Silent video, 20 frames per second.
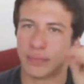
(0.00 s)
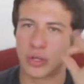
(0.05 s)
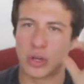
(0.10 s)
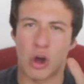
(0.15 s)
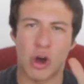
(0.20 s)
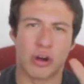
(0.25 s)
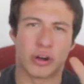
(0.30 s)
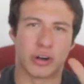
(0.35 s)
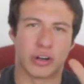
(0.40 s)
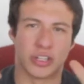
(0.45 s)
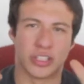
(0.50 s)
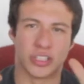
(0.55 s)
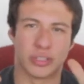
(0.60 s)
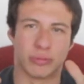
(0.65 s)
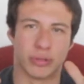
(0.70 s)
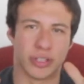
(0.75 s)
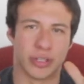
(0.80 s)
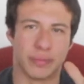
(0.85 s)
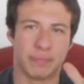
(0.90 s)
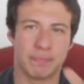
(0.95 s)
Con artists,
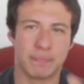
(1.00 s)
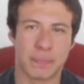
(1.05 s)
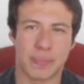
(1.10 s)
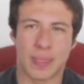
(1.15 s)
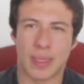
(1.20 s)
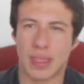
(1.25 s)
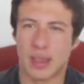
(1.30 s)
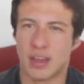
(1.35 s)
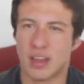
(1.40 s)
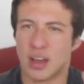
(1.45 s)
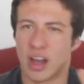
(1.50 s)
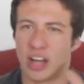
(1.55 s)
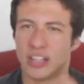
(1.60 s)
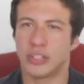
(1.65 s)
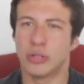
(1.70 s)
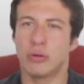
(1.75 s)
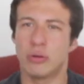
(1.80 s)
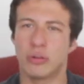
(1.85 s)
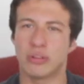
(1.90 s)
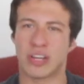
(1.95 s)
really. A
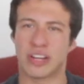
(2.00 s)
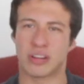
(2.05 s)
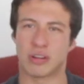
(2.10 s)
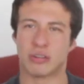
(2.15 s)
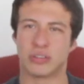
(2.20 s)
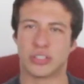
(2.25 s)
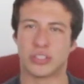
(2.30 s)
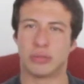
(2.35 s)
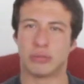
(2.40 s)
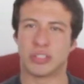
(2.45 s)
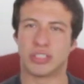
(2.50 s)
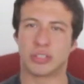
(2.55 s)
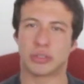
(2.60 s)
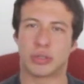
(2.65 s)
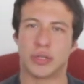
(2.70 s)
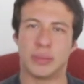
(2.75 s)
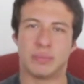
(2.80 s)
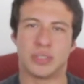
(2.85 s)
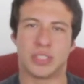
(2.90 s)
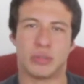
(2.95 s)
duo that goes to
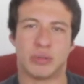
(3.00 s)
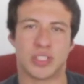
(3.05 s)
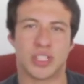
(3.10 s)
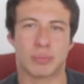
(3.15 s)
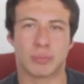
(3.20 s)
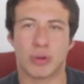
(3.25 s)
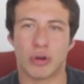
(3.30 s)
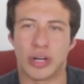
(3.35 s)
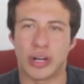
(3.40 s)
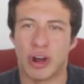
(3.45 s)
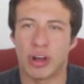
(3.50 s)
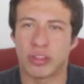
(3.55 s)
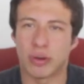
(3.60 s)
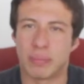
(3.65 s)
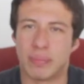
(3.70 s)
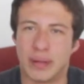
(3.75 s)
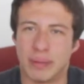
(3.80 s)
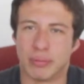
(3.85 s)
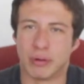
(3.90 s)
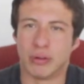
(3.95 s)
extremes to exploit
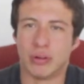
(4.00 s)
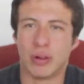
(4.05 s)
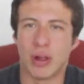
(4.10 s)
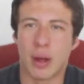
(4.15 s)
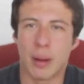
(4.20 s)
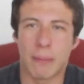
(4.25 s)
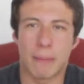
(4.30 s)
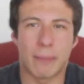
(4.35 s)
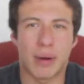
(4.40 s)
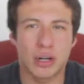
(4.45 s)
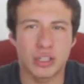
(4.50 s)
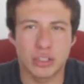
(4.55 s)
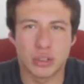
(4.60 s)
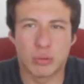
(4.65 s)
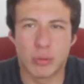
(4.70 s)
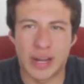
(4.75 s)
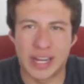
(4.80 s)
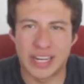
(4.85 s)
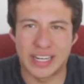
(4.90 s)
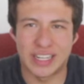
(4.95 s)
other people. Mark
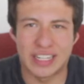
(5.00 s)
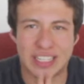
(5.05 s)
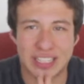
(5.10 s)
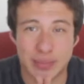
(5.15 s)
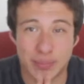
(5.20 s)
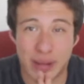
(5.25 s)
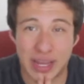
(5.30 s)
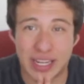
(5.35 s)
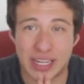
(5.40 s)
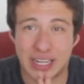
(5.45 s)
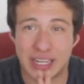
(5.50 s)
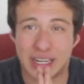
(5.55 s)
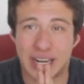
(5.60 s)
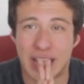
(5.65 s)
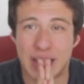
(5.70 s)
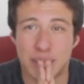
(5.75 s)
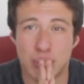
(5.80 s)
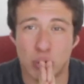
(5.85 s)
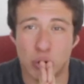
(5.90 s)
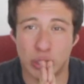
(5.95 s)
Twain is making
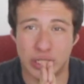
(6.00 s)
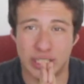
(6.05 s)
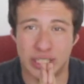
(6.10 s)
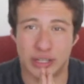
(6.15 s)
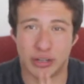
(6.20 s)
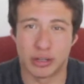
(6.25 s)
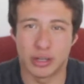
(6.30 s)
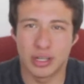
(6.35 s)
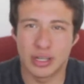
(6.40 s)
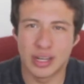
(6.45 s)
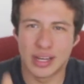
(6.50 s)
a point here.